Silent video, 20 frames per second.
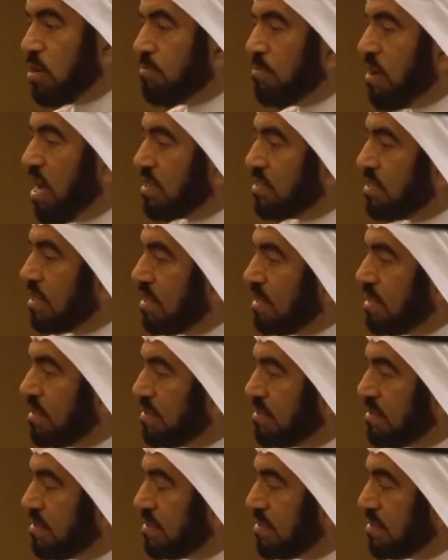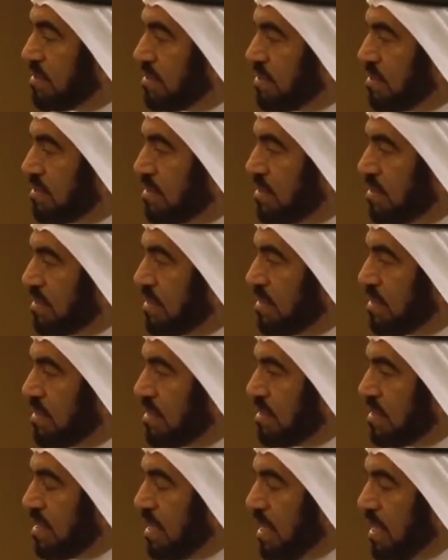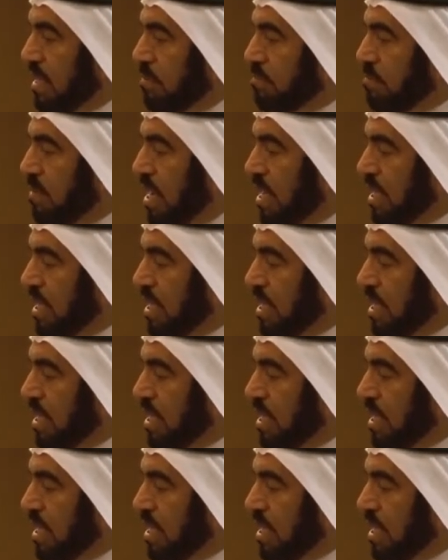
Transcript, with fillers: role model in